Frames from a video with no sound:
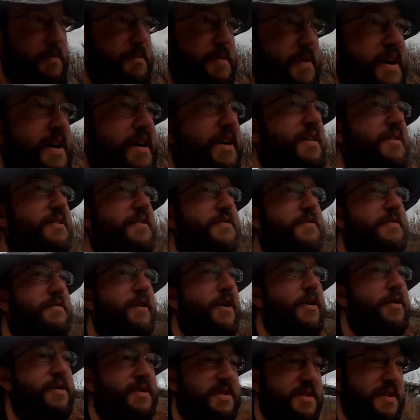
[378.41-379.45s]
with my
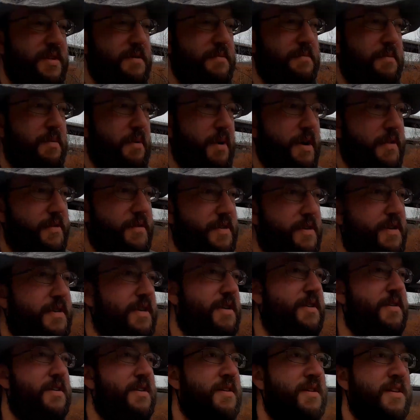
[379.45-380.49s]
folks and brother and
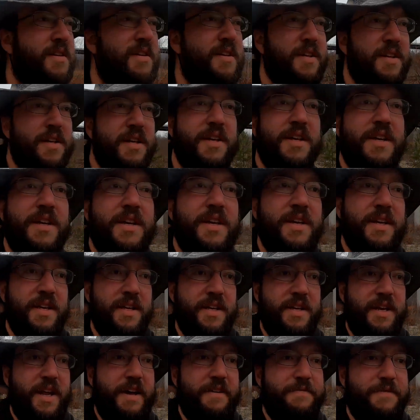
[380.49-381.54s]

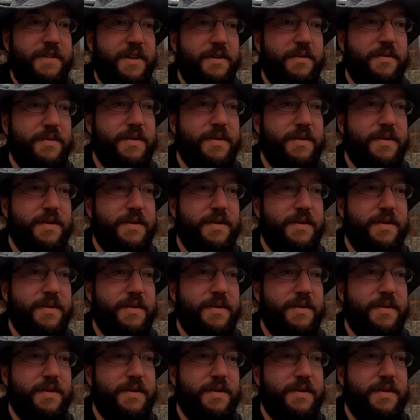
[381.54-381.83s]
nephew,